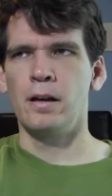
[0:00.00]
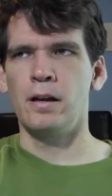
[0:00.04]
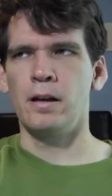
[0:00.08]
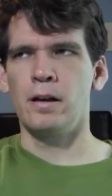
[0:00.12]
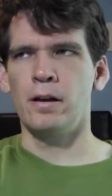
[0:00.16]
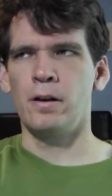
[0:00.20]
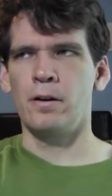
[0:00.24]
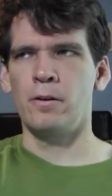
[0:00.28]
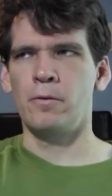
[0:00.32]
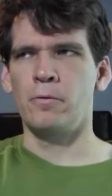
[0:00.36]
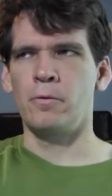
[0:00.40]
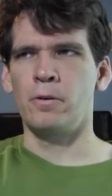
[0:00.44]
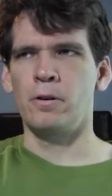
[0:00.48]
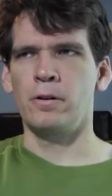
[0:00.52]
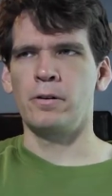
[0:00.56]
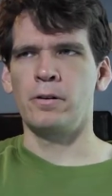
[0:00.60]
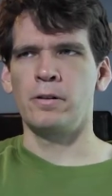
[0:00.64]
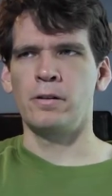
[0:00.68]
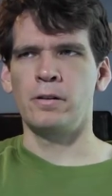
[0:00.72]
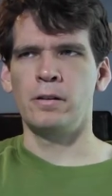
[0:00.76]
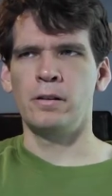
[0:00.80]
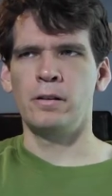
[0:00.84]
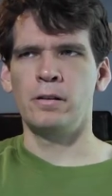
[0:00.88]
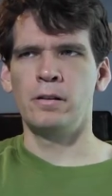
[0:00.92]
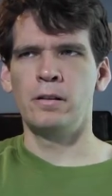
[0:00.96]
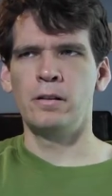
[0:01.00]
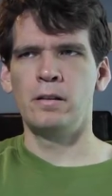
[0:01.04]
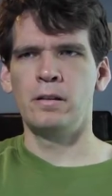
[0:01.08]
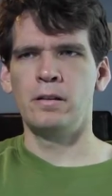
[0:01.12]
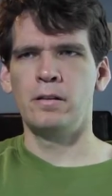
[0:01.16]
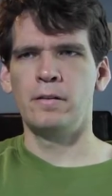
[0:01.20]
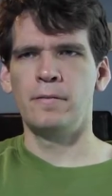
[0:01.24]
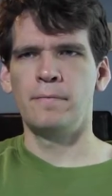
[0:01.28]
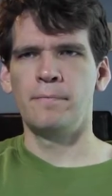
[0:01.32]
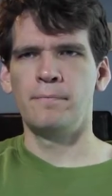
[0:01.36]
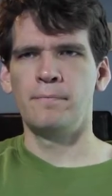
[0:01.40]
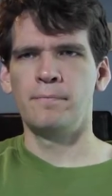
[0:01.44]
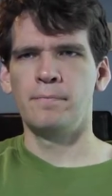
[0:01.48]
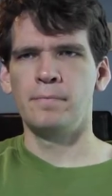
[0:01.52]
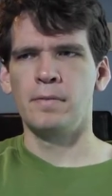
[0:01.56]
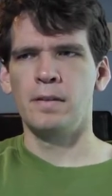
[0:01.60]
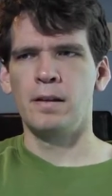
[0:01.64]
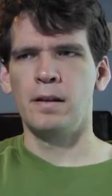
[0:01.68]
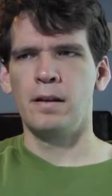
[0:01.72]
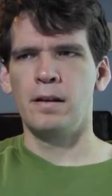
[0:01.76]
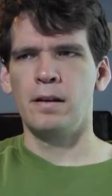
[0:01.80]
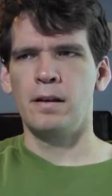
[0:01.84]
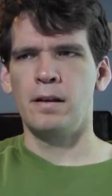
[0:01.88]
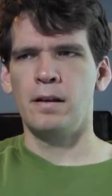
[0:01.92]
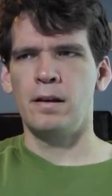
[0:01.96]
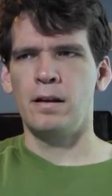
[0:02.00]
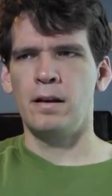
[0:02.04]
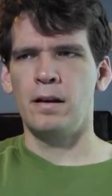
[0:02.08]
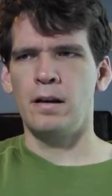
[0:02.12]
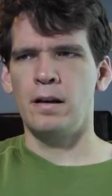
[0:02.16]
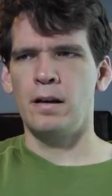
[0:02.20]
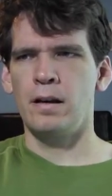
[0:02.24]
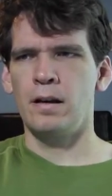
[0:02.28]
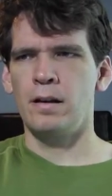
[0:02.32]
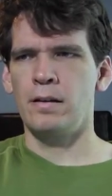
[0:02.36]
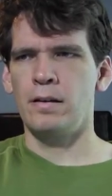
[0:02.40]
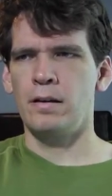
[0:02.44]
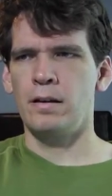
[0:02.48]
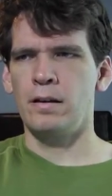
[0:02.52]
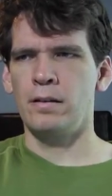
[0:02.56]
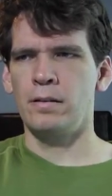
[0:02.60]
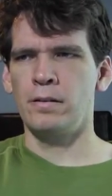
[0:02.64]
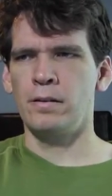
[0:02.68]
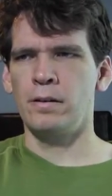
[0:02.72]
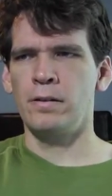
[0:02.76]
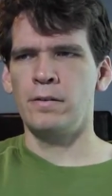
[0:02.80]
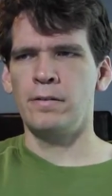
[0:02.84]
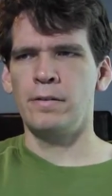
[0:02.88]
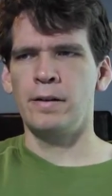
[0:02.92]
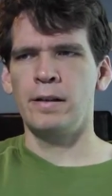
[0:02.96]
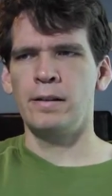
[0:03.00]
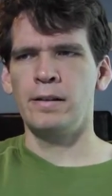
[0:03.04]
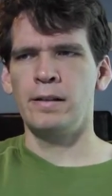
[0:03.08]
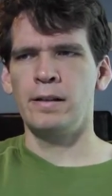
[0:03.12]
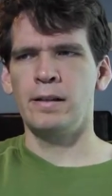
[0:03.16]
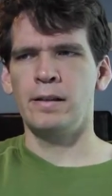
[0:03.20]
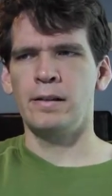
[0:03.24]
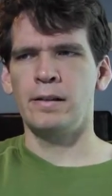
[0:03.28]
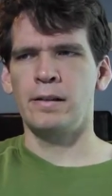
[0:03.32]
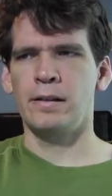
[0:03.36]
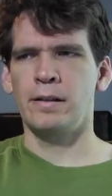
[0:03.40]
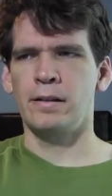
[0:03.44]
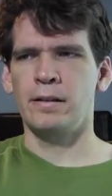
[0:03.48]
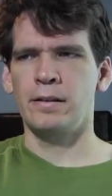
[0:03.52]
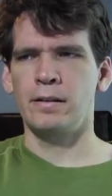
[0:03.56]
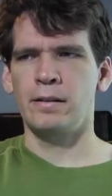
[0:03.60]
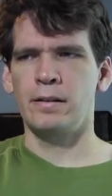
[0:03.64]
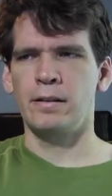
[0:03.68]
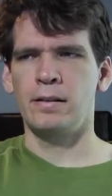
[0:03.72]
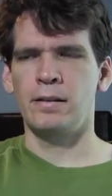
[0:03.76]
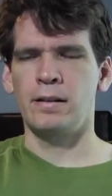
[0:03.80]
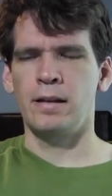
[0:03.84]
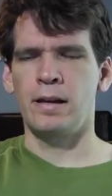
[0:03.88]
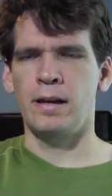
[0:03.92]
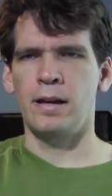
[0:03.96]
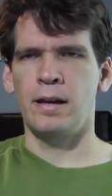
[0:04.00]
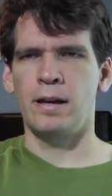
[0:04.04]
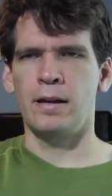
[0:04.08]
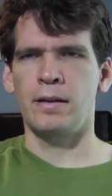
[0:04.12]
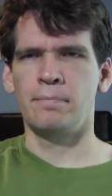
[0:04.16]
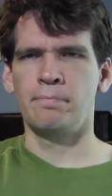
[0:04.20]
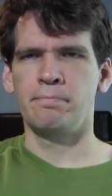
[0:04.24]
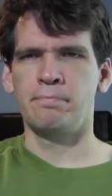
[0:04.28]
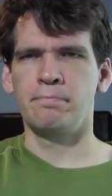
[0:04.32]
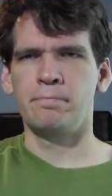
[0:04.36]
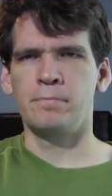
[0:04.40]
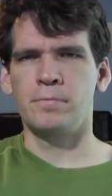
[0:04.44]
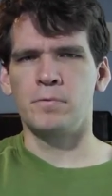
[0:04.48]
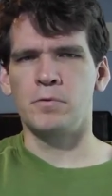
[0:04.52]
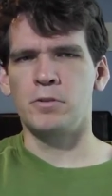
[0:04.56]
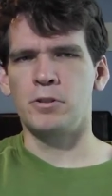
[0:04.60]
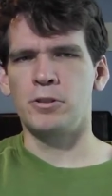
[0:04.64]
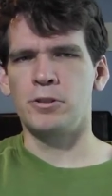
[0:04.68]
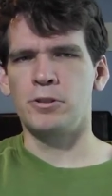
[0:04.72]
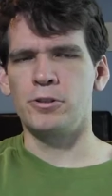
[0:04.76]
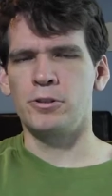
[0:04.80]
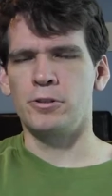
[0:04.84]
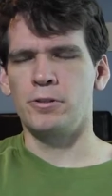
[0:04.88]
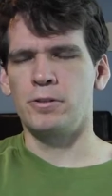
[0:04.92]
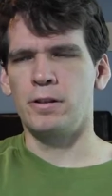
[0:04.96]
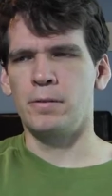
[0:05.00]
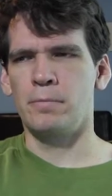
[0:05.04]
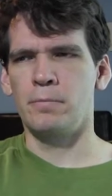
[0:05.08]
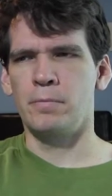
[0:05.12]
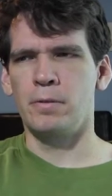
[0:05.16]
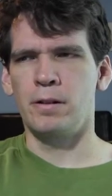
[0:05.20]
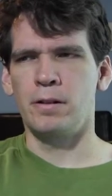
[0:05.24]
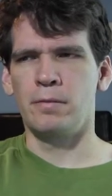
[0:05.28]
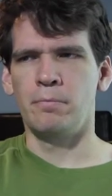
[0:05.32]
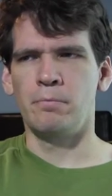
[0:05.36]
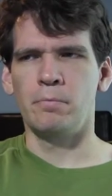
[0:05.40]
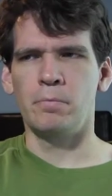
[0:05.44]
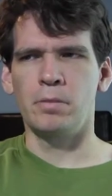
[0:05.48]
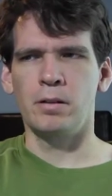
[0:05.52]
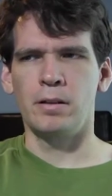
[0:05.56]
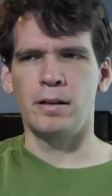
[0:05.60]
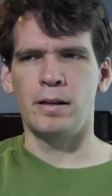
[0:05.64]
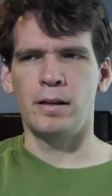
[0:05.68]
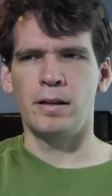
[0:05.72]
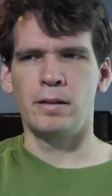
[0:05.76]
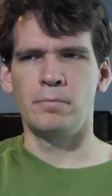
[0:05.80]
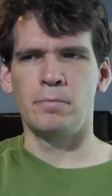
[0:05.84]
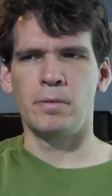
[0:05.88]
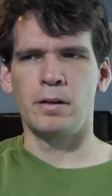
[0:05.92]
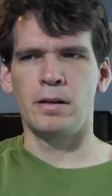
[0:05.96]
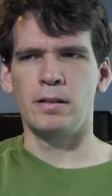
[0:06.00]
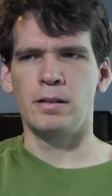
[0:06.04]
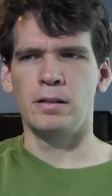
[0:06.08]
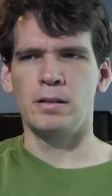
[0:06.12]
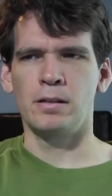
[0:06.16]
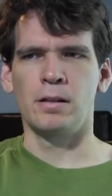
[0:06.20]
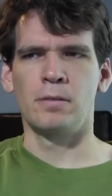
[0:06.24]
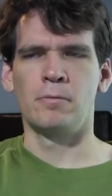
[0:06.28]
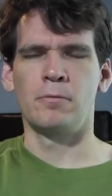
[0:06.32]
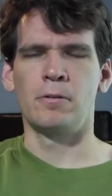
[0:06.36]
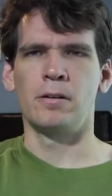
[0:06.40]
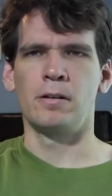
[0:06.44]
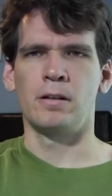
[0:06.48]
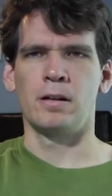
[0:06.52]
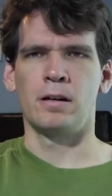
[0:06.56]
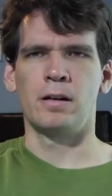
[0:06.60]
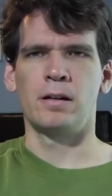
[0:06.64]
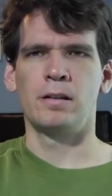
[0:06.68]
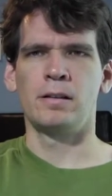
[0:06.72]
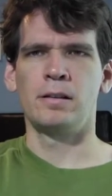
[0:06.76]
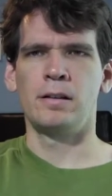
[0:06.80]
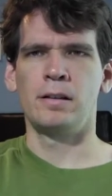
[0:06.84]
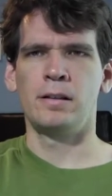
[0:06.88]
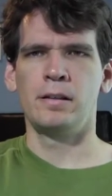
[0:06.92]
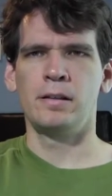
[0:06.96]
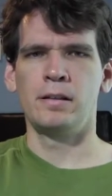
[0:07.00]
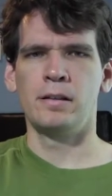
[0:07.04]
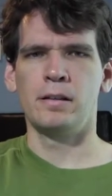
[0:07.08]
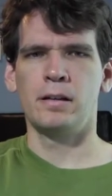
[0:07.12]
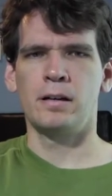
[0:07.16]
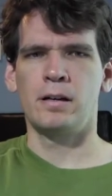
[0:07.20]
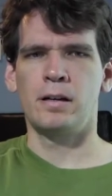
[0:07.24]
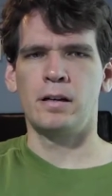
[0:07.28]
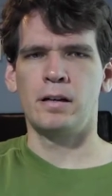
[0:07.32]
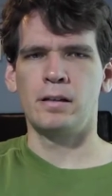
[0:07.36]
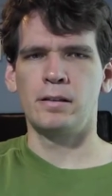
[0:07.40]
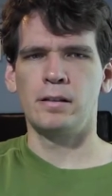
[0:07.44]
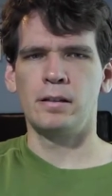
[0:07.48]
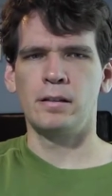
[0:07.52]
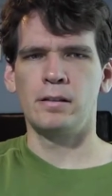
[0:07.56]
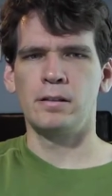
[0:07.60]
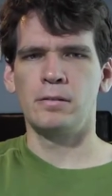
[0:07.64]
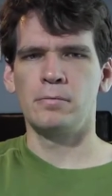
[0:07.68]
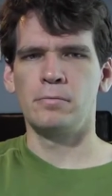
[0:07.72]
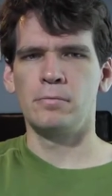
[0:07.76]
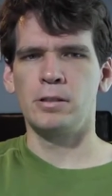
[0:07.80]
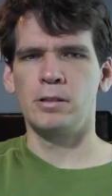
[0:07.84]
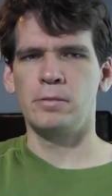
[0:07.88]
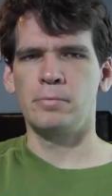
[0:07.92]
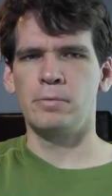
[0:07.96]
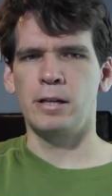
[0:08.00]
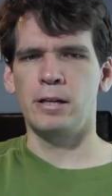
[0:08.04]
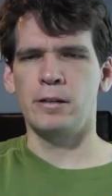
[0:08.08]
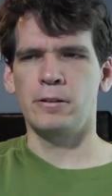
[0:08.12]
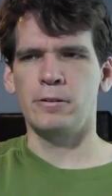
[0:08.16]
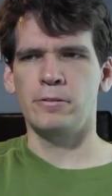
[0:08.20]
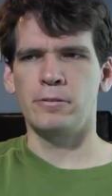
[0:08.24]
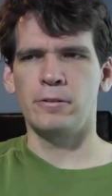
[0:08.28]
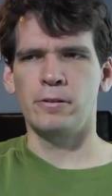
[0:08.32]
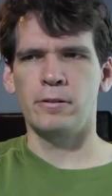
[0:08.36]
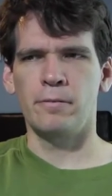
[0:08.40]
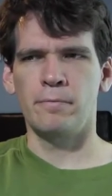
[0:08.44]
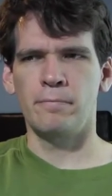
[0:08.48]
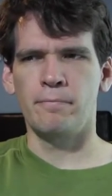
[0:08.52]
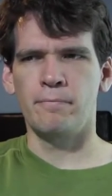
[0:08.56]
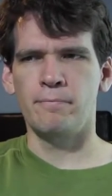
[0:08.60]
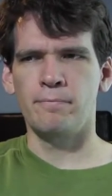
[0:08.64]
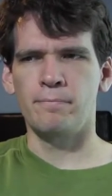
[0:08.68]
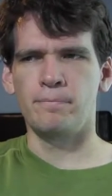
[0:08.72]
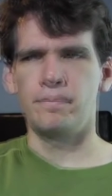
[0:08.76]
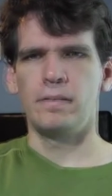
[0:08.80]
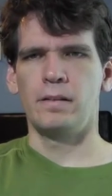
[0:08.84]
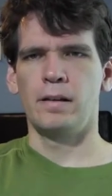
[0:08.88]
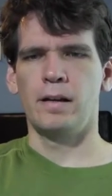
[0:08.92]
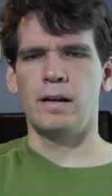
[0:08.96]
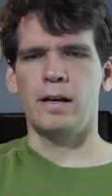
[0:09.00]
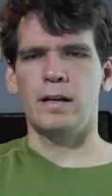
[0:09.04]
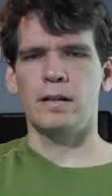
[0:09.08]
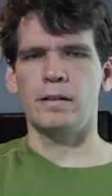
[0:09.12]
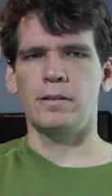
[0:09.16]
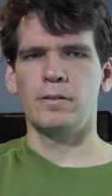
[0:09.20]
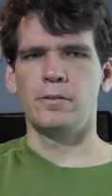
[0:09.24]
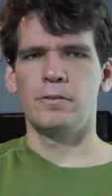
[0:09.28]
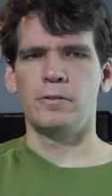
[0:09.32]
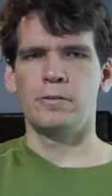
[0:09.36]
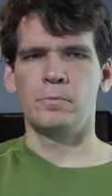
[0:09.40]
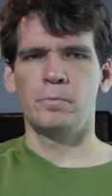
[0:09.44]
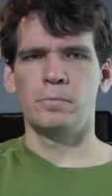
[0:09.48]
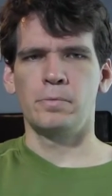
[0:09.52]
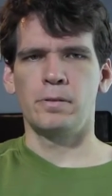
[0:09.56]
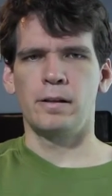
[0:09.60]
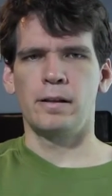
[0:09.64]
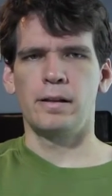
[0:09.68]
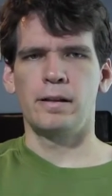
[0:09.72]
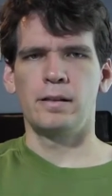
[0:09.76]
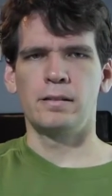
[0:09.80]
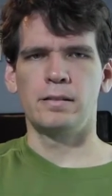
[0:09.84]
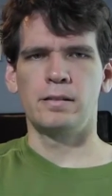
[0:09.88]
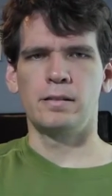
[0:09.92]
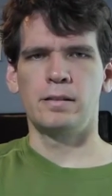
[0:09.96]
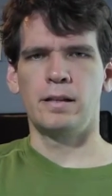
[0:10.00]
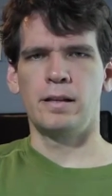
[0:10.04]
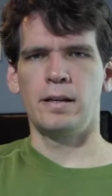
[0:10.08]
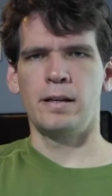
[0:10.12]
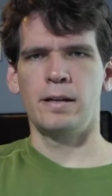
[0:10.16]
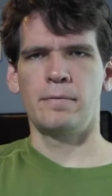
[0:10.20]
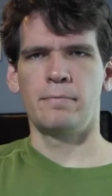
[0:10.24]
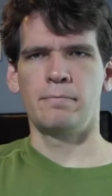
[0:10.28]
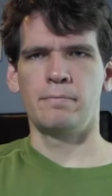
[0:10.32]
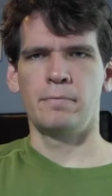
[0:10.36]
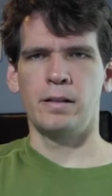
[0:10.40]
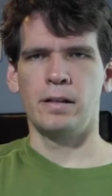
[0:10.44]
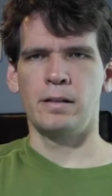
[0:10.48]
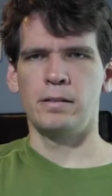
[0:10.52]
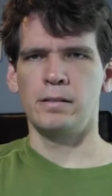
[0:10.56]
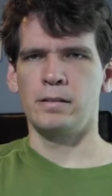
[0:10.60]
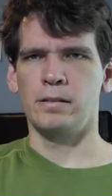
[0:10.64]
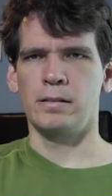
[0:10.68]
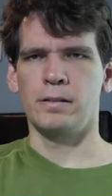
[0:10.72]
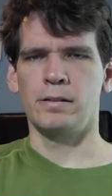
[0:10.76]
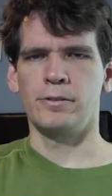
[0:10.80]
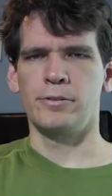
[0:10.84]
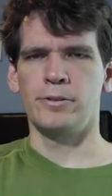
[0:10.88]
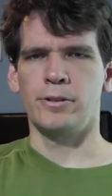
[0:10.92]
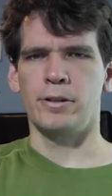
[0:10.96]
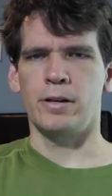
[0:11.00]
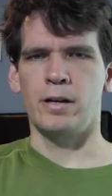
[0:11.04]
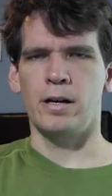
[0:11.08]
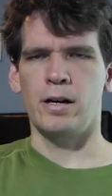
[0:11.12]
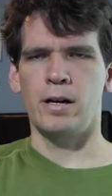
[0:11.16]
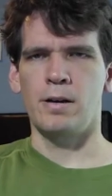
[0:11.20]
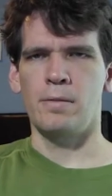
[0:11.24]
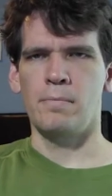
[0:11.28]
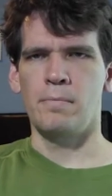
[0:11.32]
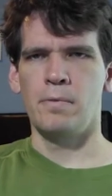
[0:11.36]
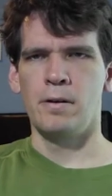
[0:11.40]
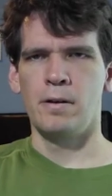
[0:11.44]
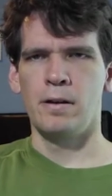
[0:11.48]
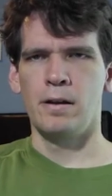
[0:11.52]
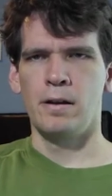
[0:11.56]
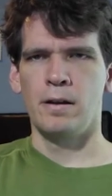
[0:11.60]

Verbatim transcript: uh, were good, uh, although I think Sam should have been played by someone on the autism spectrum. The actor who plays Sam does a good job,